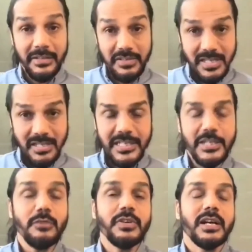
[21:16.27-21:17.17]
which is the need
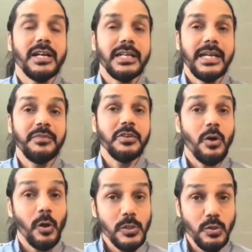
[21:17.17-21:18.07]
of the current time, we
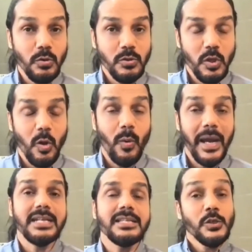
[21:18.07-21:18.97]
also saw why
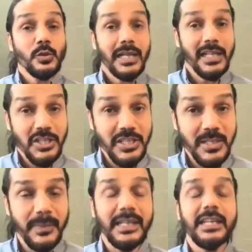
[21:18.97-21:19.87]
it is. So Dadashreeji
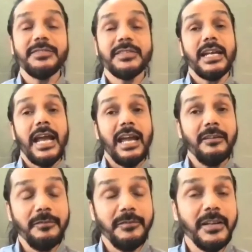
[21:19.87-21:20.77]
believes that
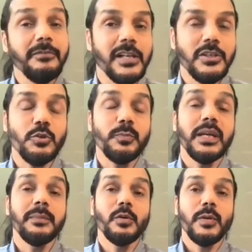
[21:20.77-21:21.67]
everyone should be
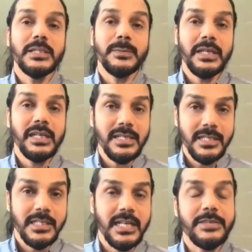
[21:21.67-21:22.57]
able to experience
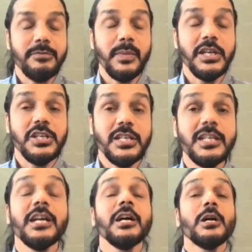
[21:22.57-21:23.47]
this transformation
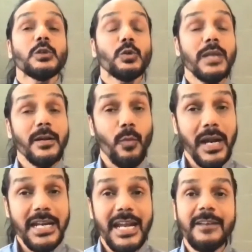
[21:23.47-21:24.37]
so that
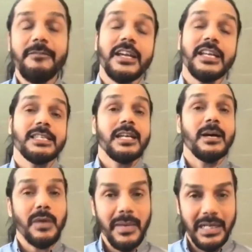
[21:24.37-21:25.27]
one can face the
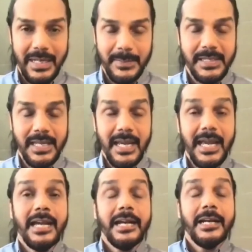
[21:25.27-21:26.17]
upcoming times.
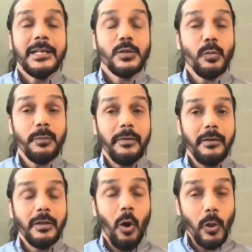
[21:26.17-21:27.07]
So
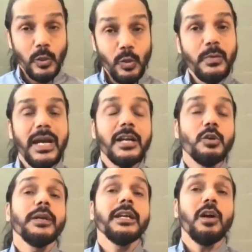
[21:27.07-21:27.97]
although we are
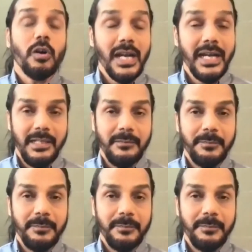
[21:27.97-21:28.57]
doing online